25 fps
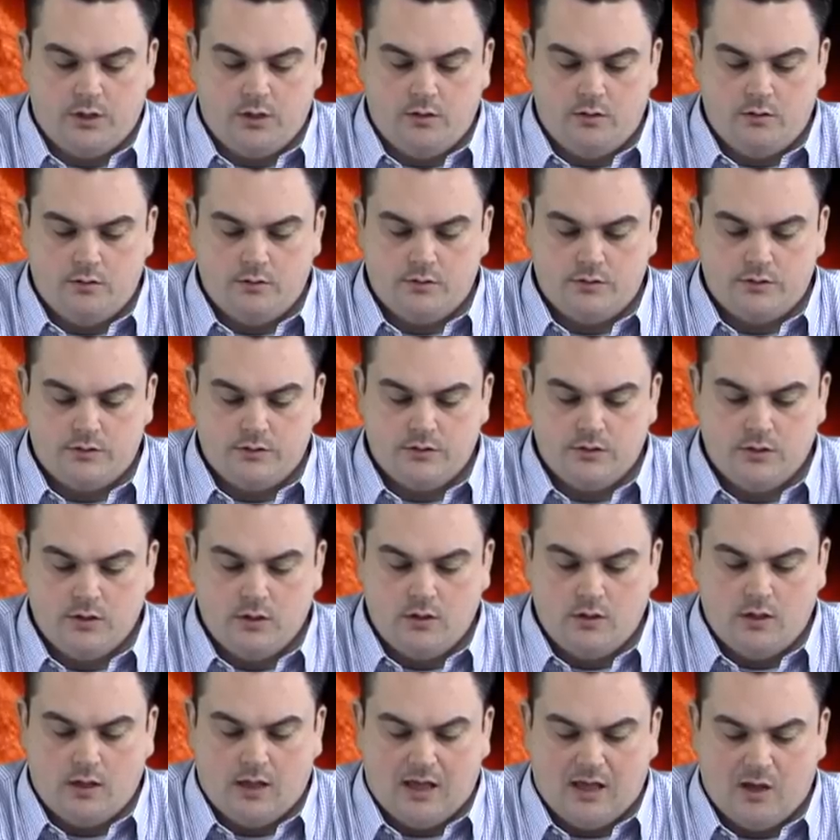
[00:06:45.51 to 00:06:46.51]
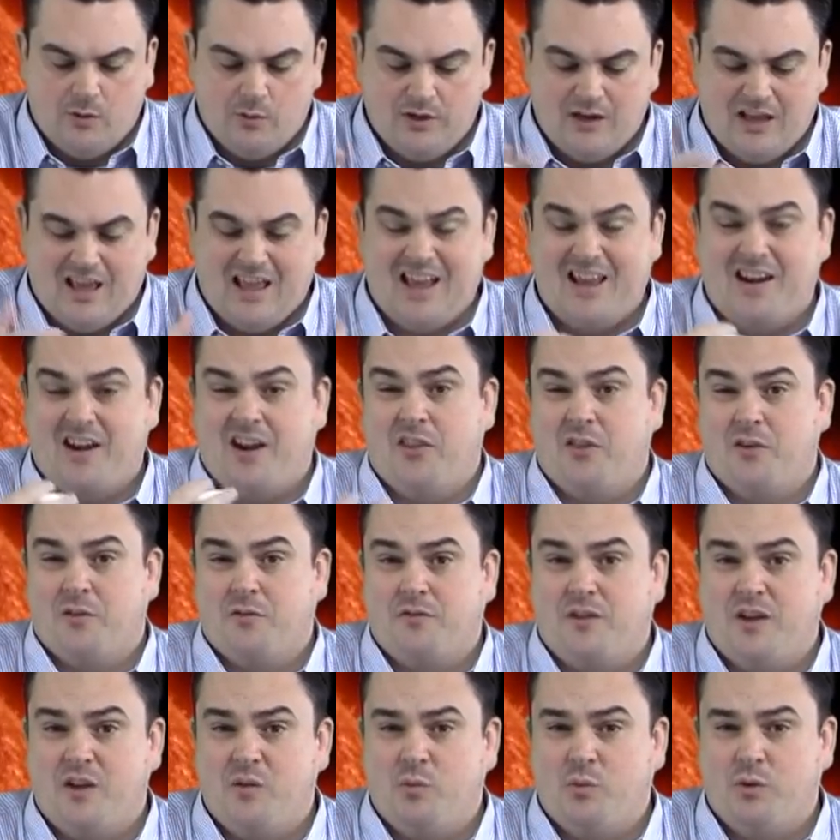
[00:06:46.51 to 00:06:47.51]
years, I would add another
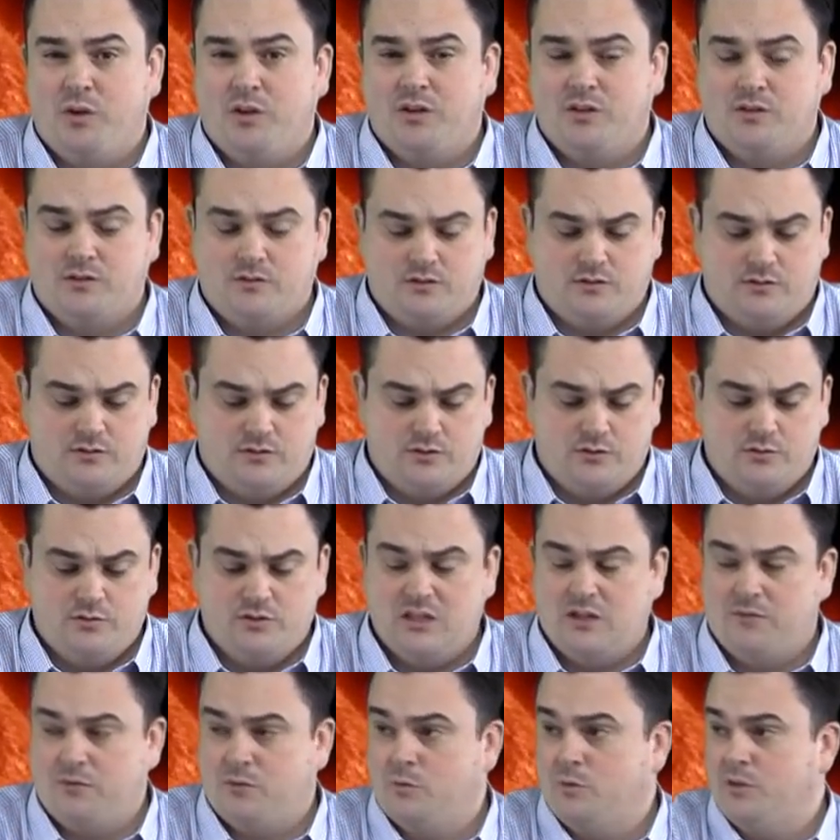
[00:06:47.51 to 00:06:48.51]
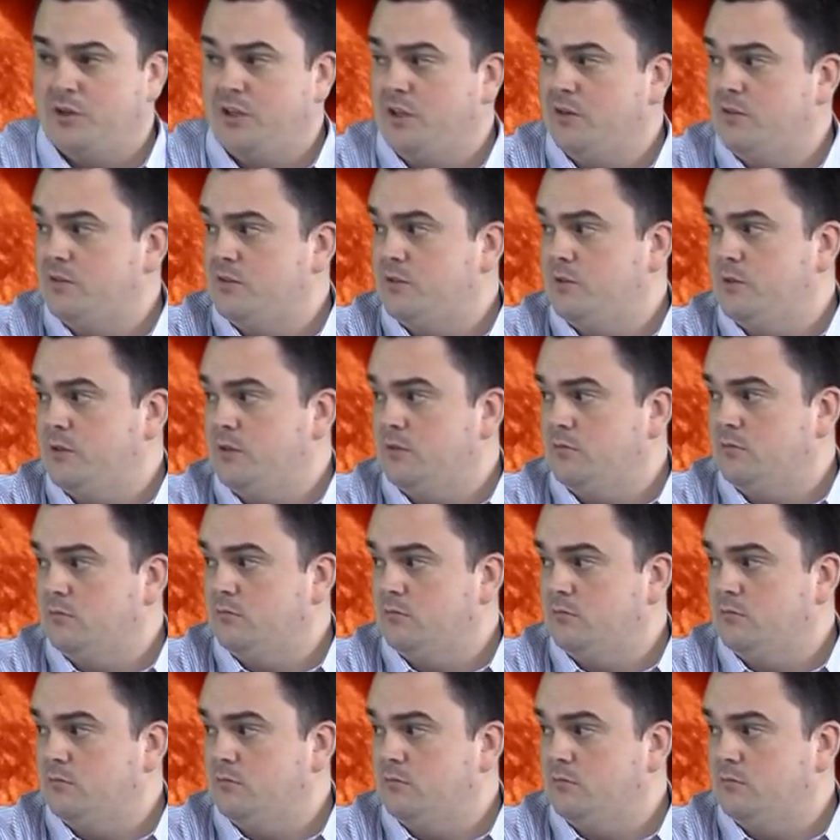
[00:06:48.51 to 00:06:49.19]
5.271 years to it.